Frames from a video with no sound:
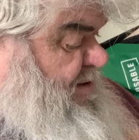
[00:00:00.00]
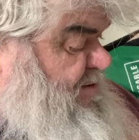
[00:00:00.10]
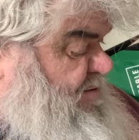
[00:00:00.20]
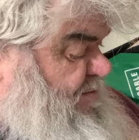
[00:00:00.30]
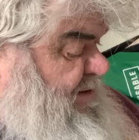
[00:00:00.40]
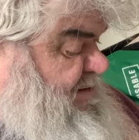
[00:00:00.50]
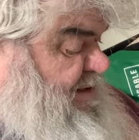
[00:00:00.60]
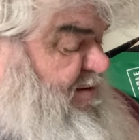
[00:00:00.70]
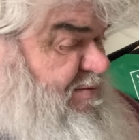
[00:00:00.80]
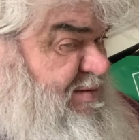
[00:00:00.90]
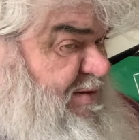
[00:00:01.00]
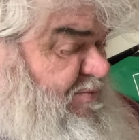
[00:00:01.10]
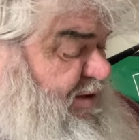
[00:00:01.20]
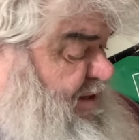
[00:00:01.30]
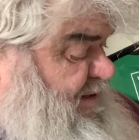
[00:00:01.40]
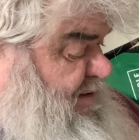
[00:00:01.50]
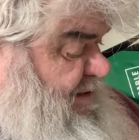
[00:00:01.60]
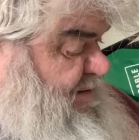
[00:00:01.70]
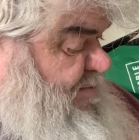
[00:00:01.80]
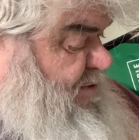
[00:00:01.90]
controlling several
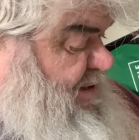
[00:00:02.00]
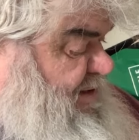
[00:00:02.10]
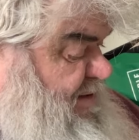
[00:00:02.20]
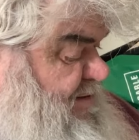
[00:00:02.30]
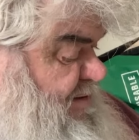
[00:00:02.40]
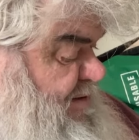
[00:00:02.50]
LEDs simultaneous,